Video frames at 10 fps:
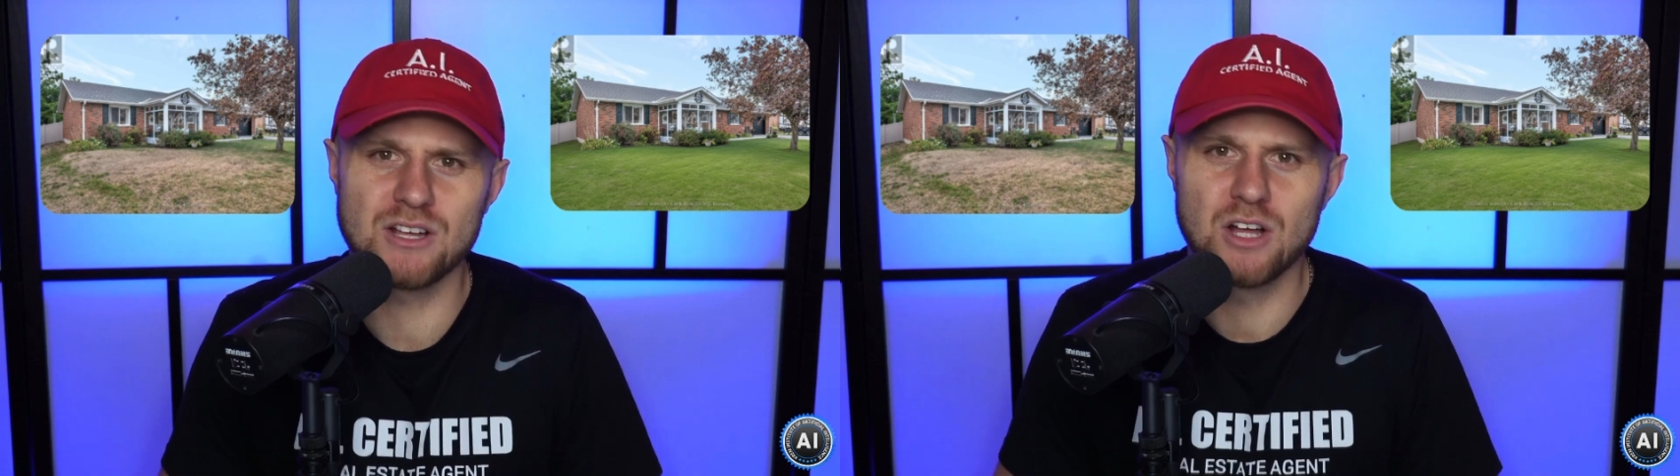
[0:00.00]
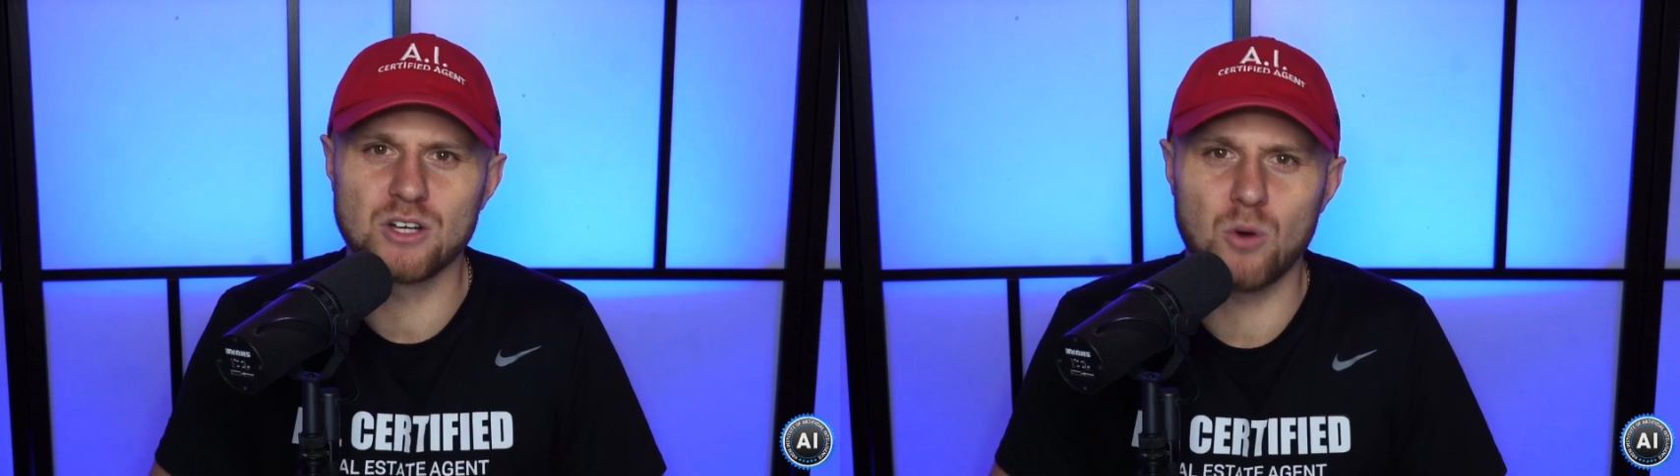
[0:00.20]

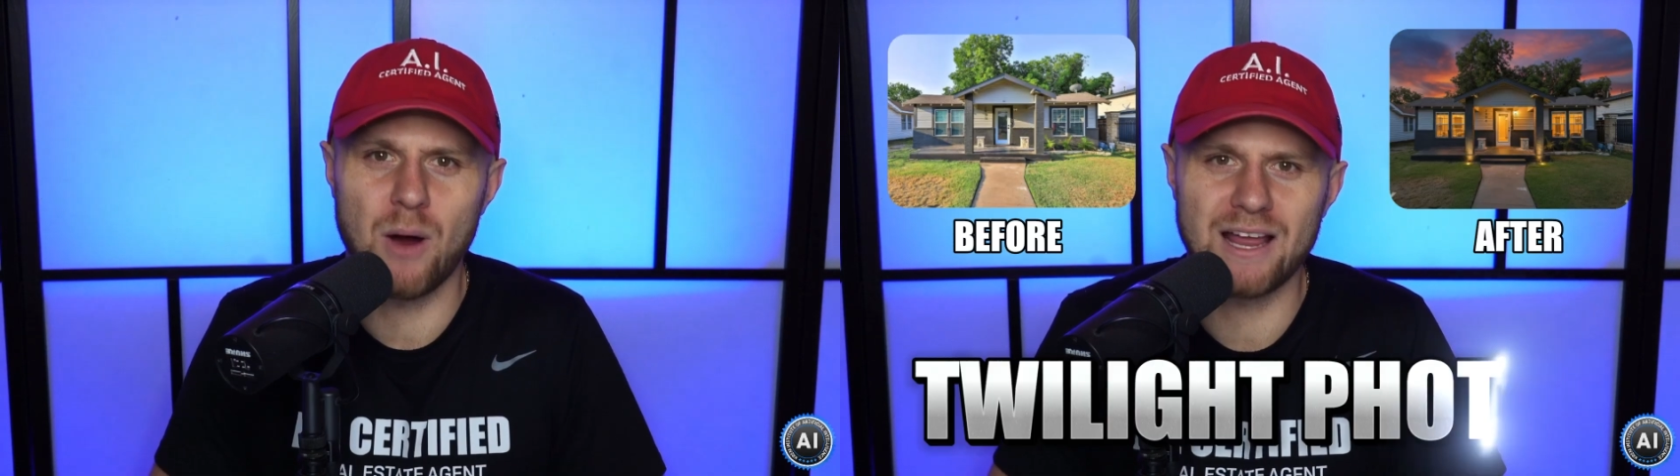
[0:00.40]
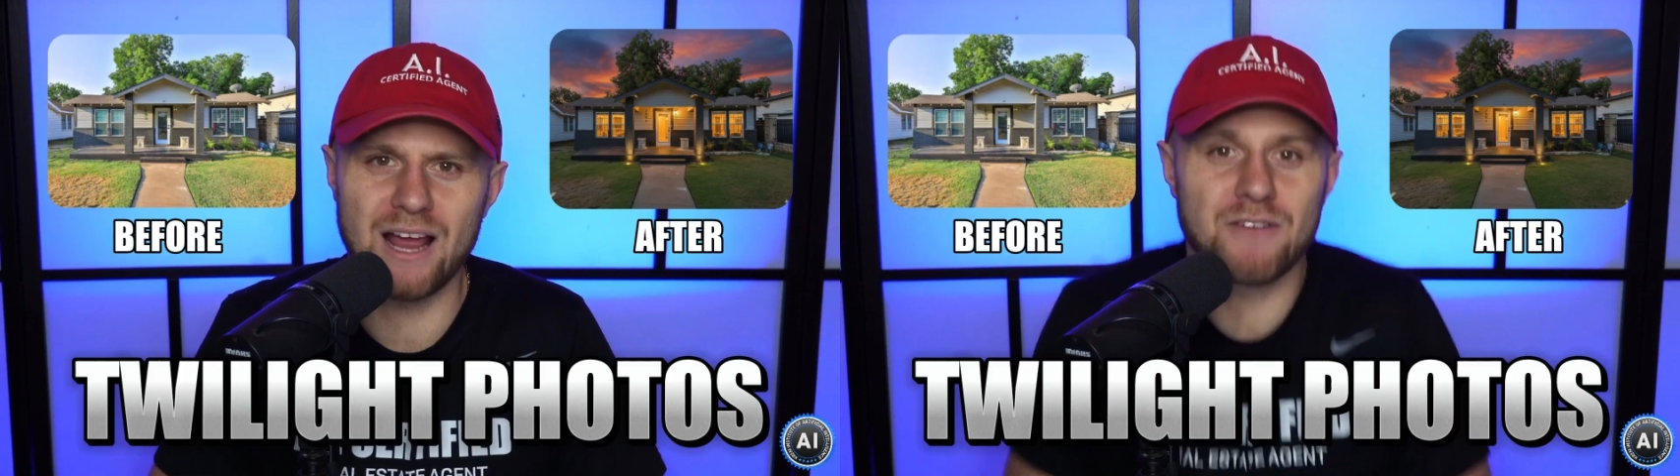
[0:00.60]

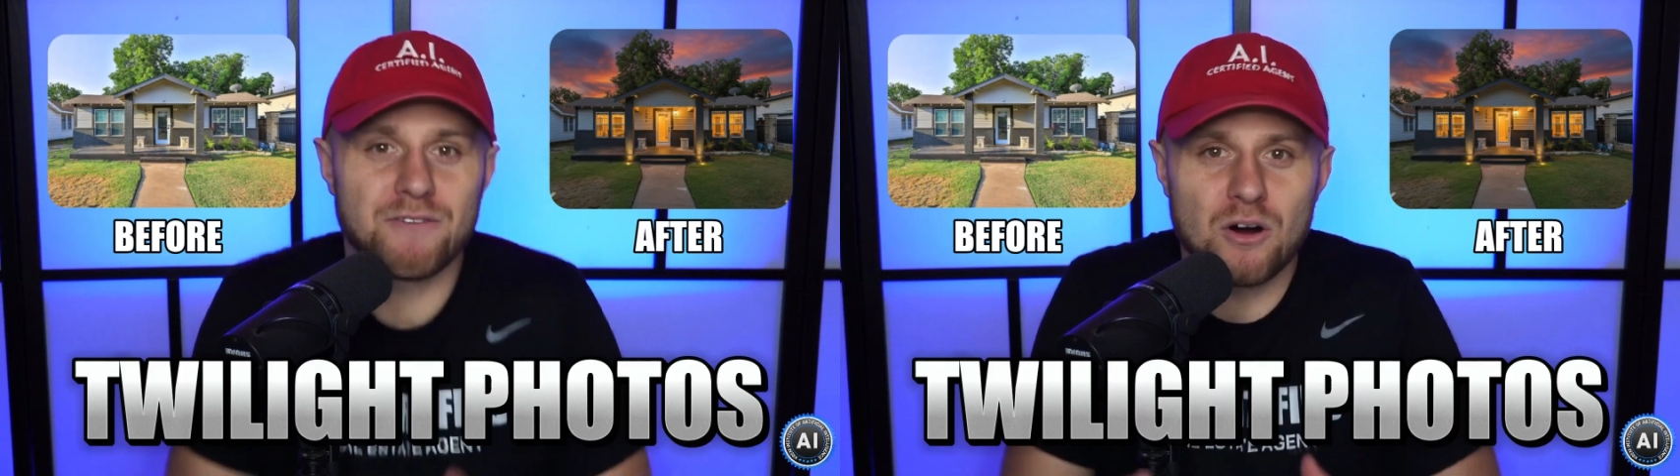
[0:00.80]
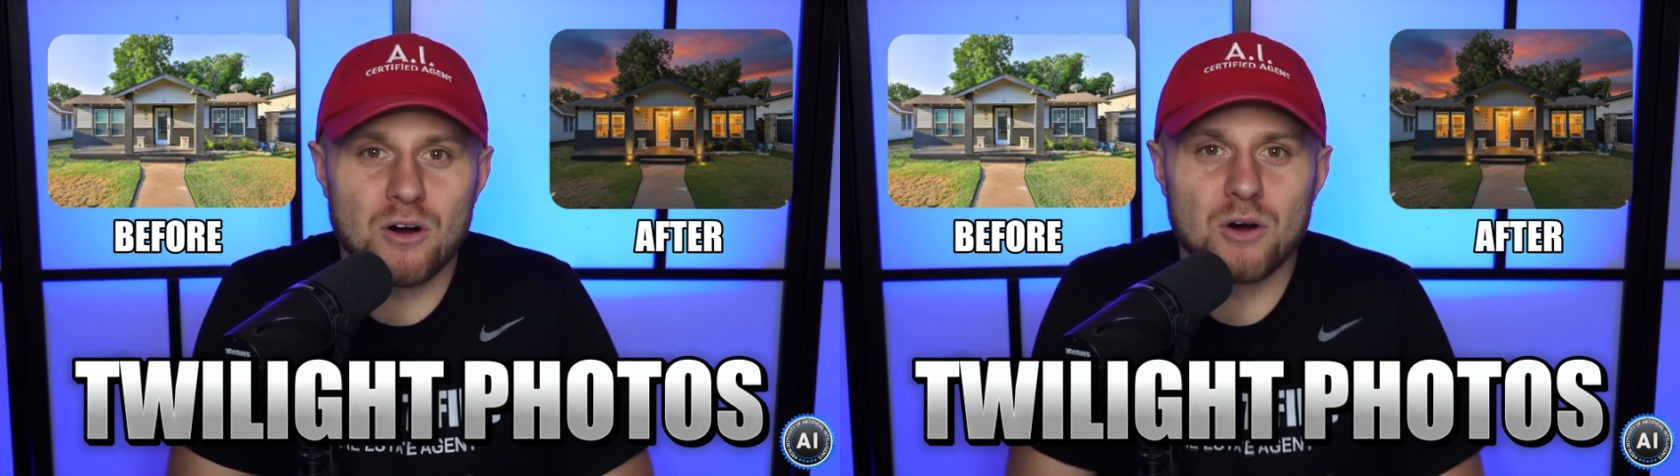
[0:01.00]
twilight
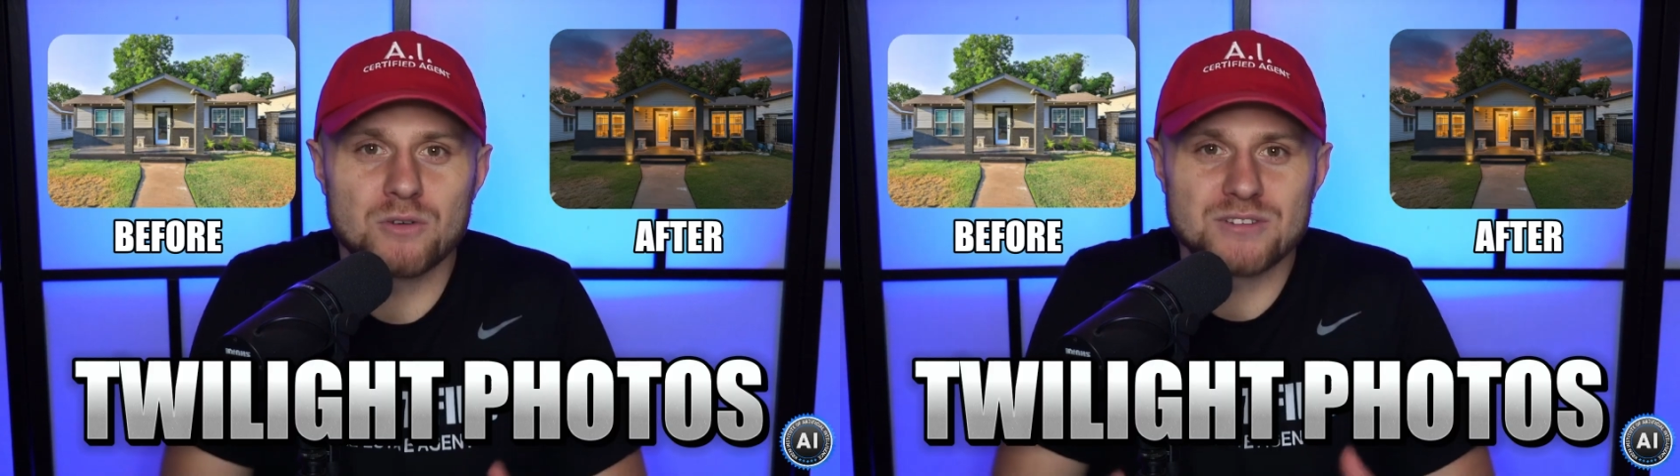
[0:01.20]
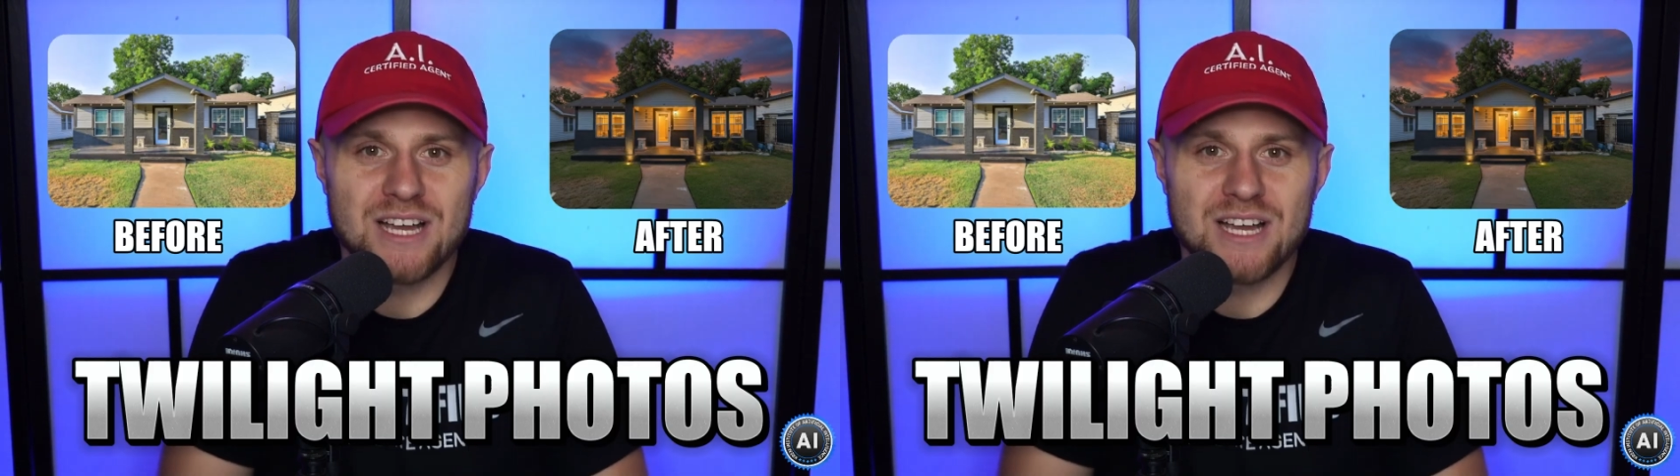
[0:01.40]
photos,